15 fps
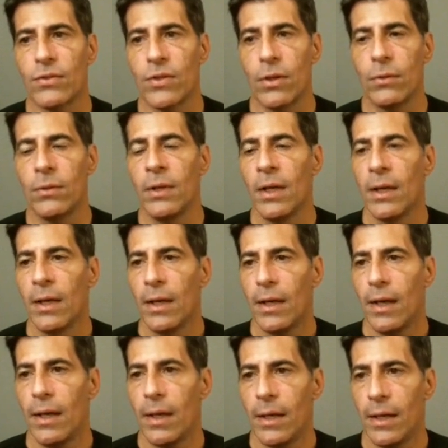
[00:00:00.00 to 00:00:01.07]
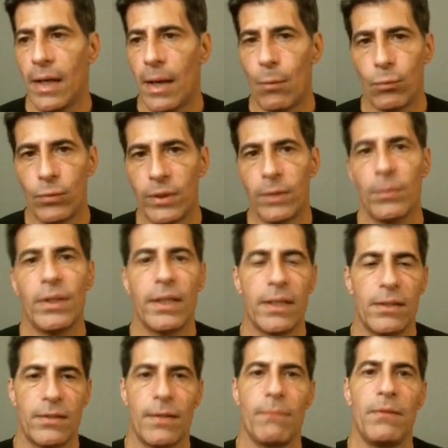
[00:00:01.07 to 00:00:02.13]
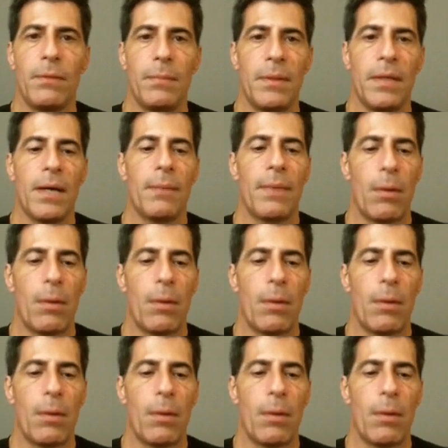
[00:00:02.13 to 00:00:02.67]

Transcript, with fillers: So uh, I really wanted to get this M V P up.